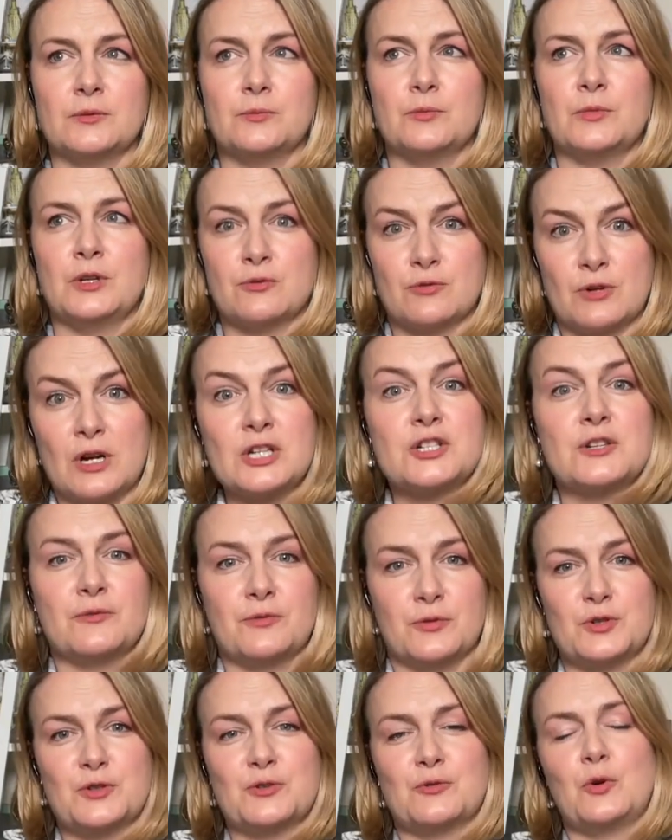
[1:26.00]
in Russia.
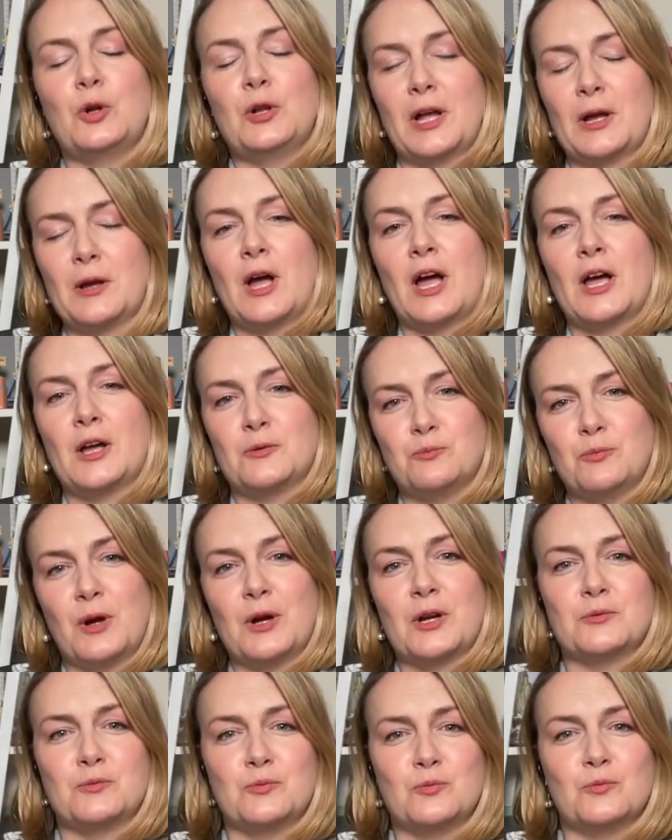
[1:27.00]
First of all, I'm
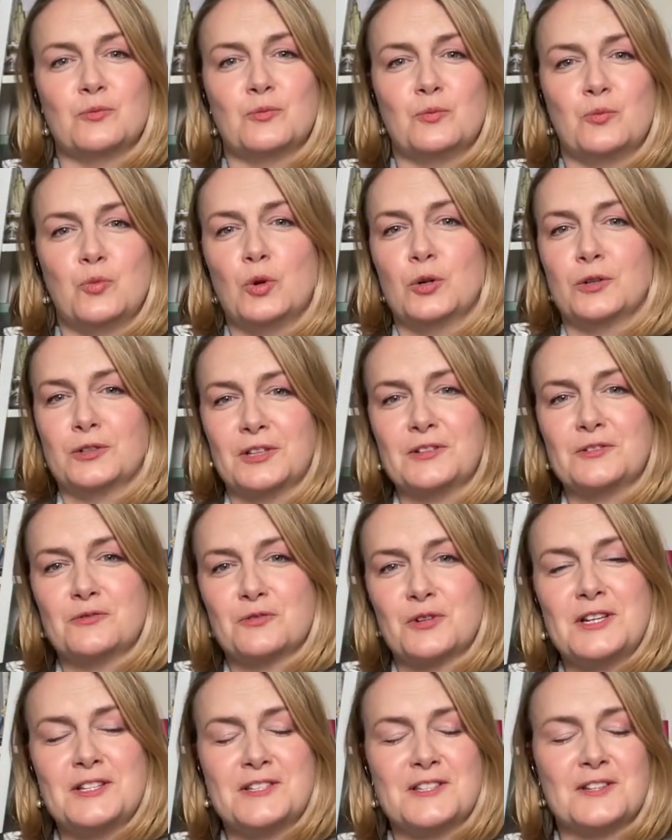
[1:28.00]
born
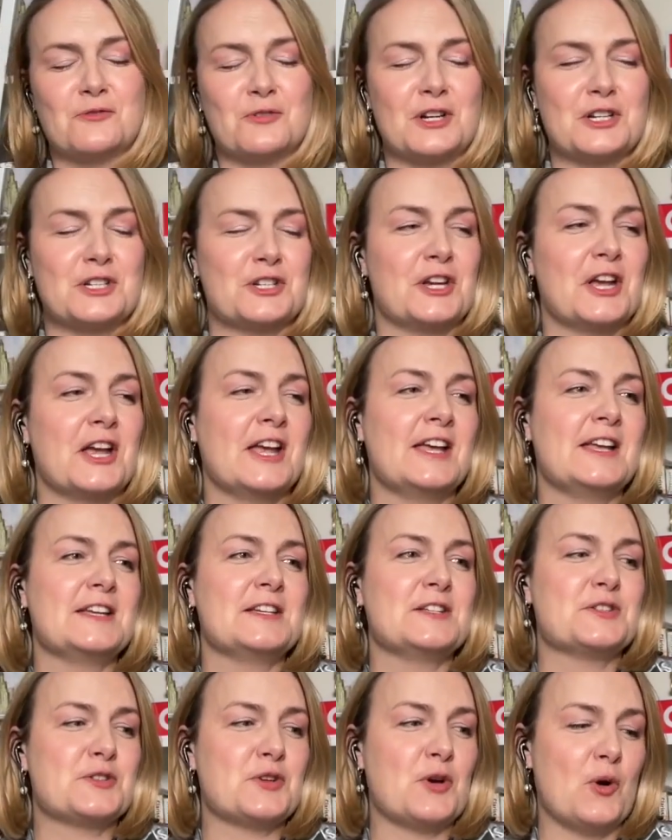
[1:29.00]
and raised in Russia.
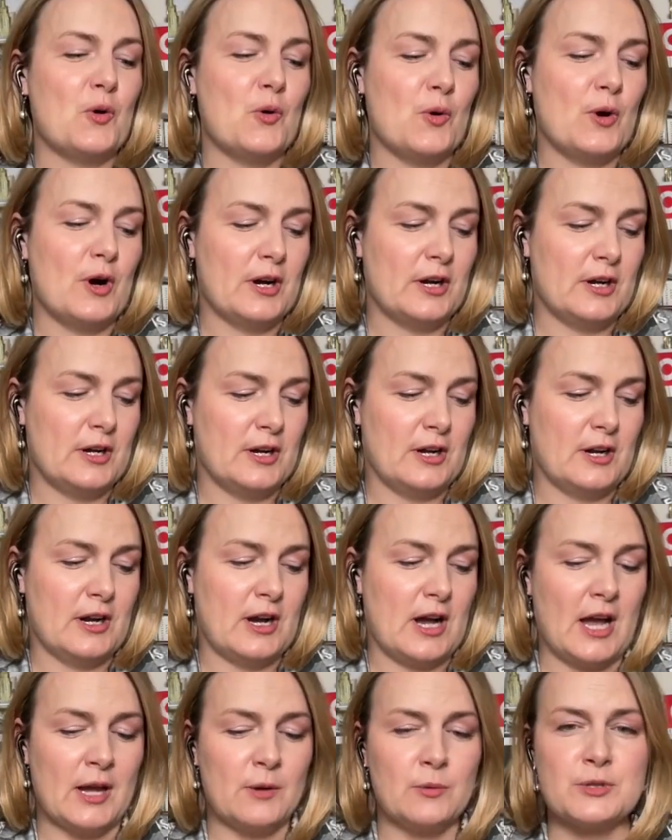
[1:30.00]
So
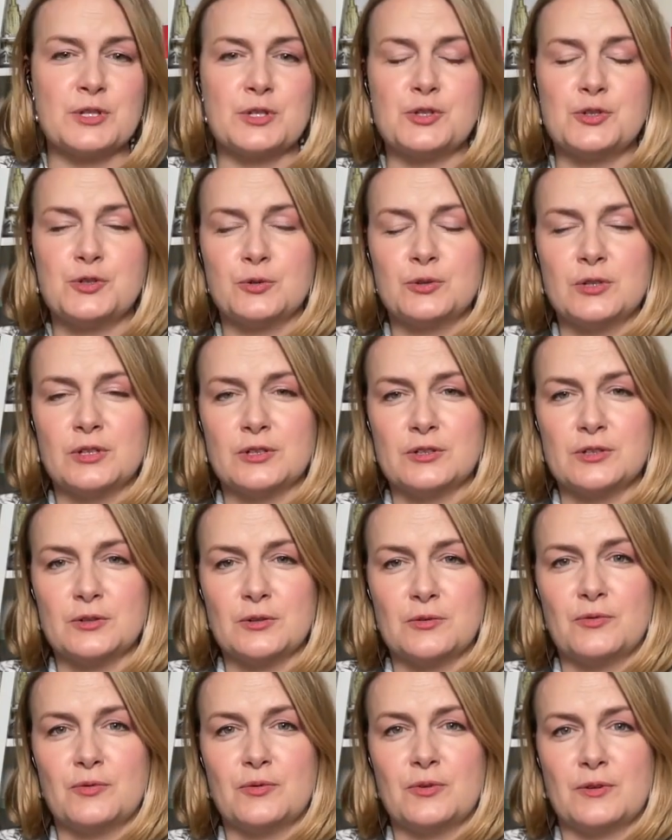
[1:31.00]
I was a student
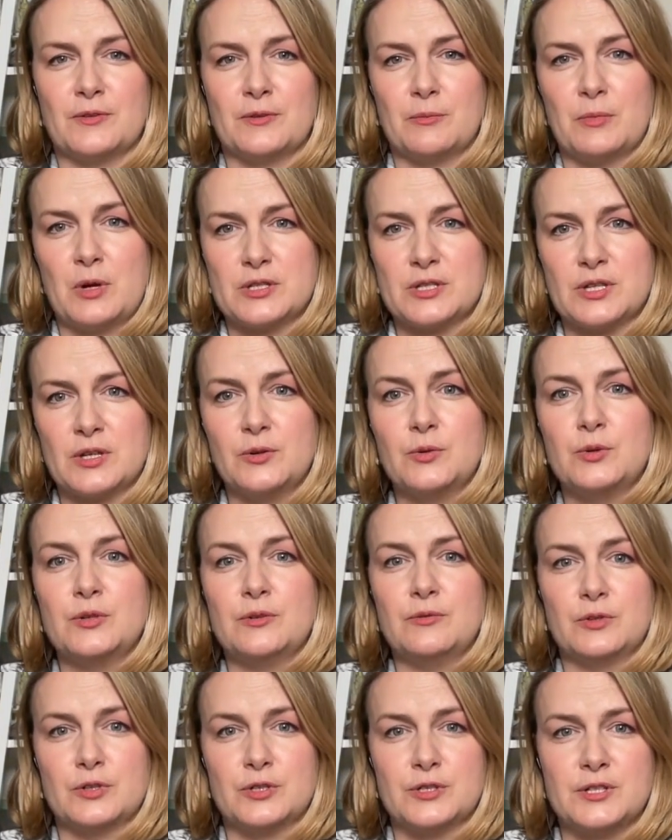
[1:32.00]
of the Moscow
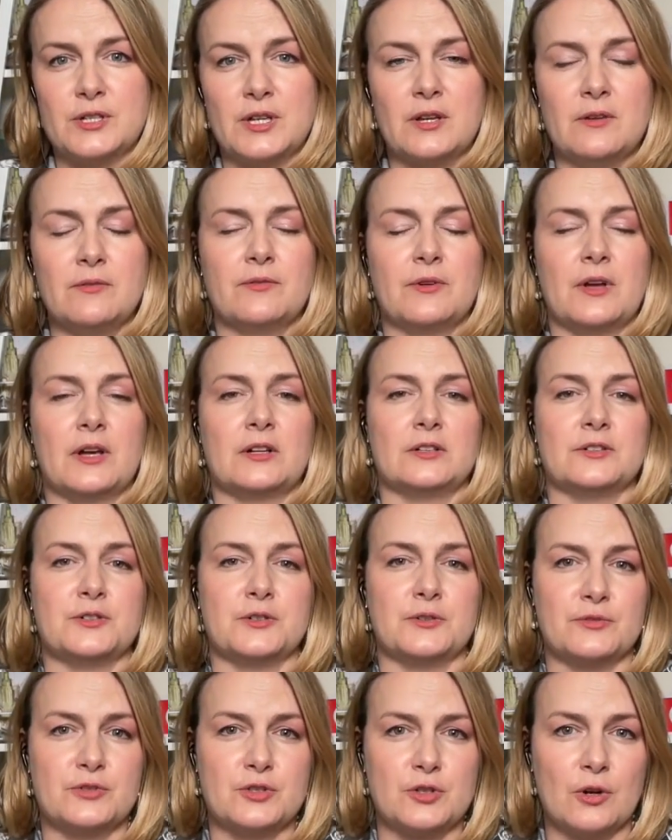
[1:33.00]
University,
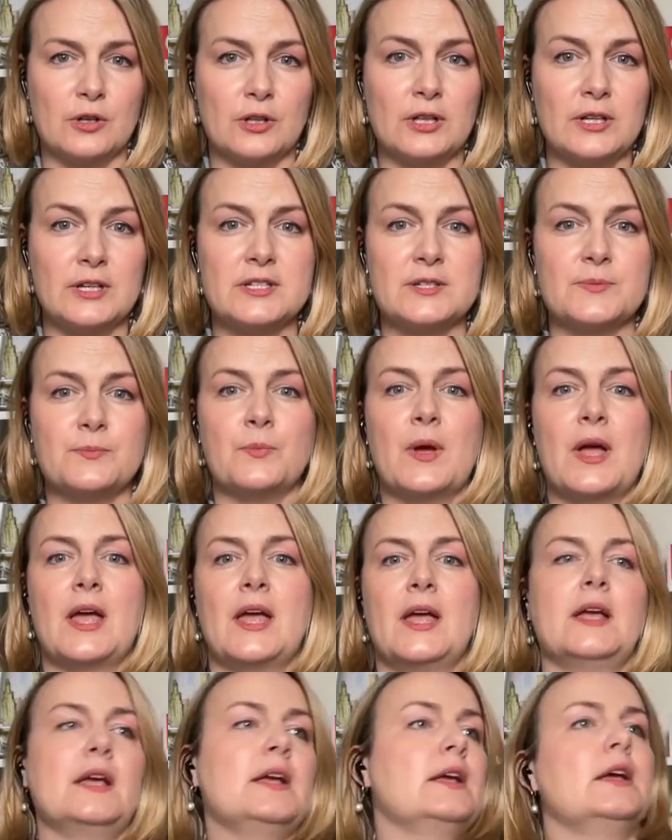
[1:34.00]
Faculty of Journalism,
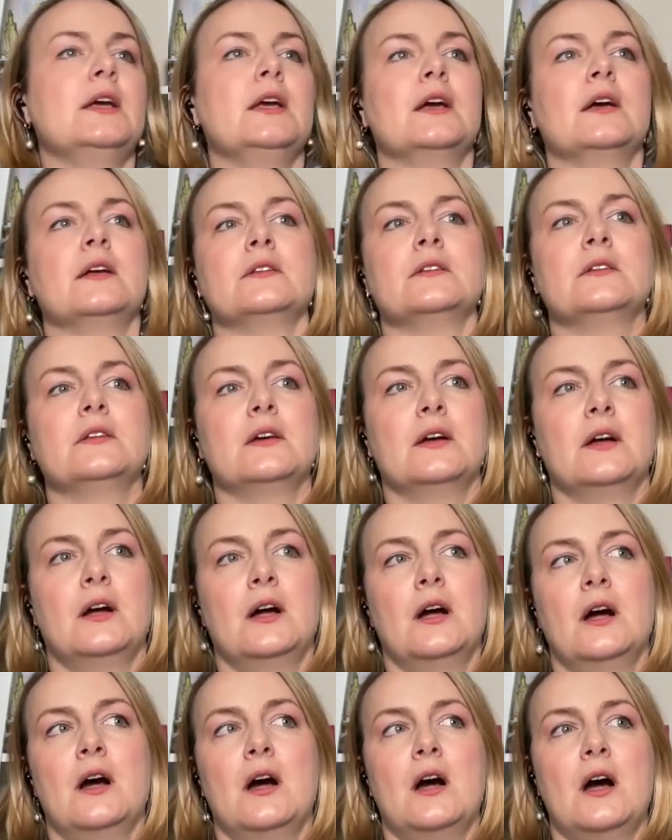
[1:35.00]
and
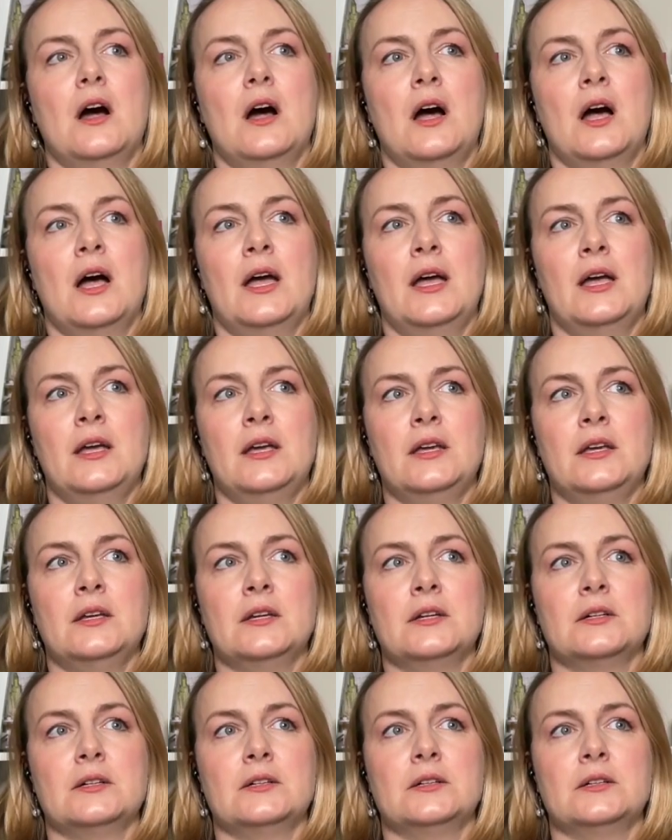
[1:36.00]
I